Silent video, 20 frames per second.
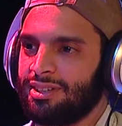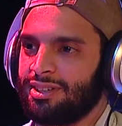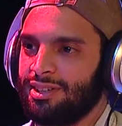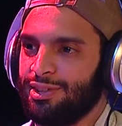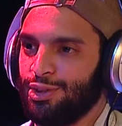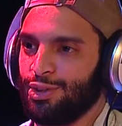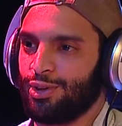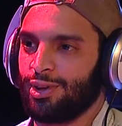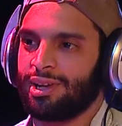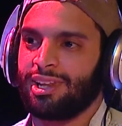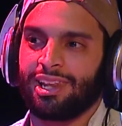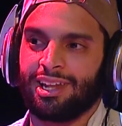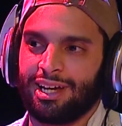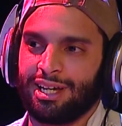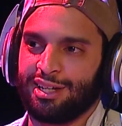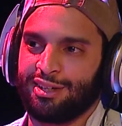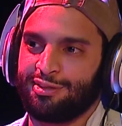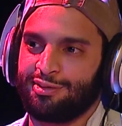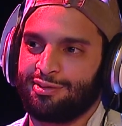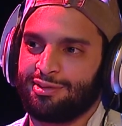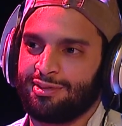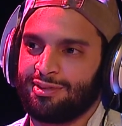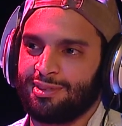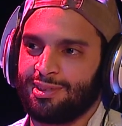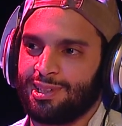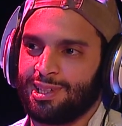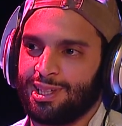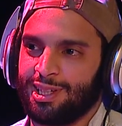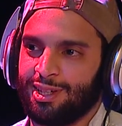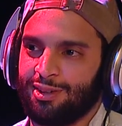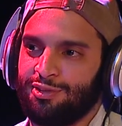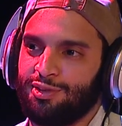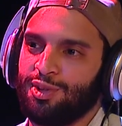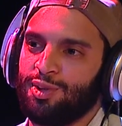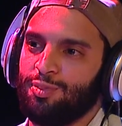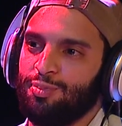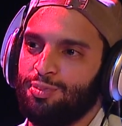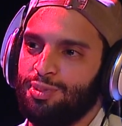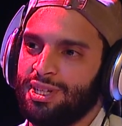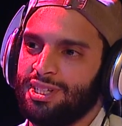your life if
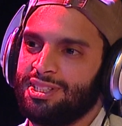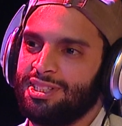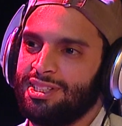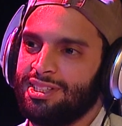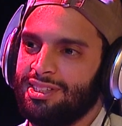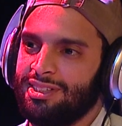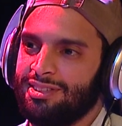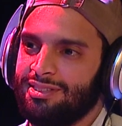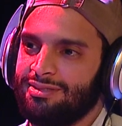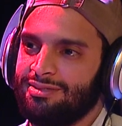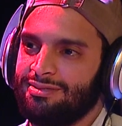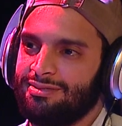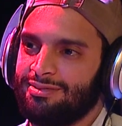you're busy